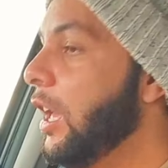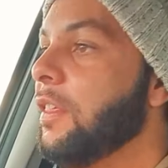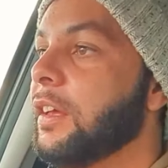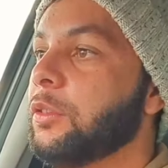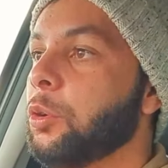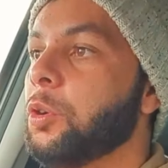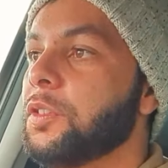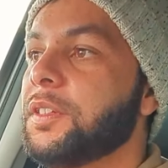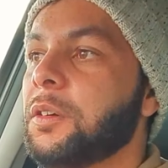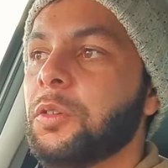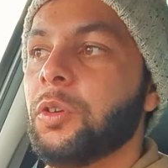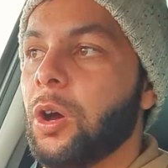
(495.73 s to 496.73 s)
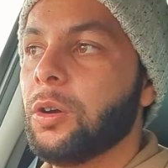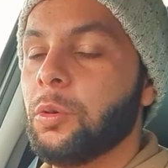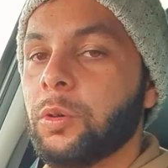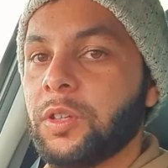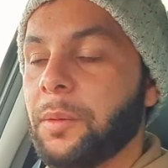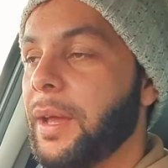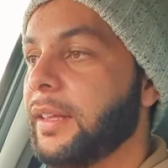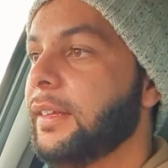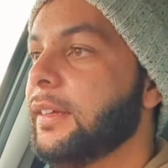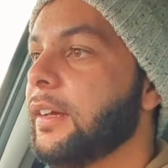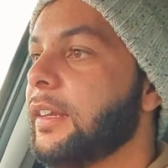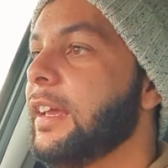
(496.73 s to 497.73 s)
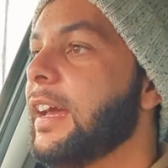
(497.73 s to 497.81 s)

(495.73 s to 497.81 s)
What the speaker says: The doors don't lock automatically,